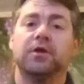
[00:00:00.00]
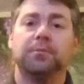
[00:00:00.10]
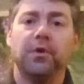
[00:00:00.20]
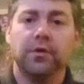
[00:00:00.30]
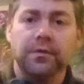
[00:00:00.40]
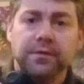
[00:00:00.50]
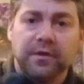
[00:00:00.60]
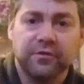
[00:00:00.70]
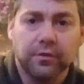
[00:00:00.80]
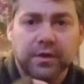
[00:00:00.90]
Your button
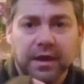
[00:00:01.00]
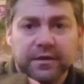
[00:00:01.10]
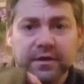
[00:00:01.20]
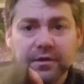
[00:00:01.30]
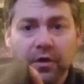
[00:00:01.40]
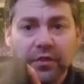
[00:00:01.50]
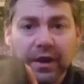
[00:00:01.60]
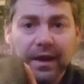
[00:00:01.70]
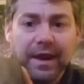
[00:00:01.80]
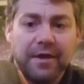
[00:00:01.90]
is located on
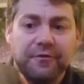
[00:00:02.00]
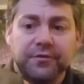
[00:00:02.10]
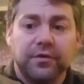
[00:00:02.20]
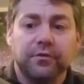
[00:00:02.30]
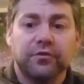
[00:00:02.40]
the left,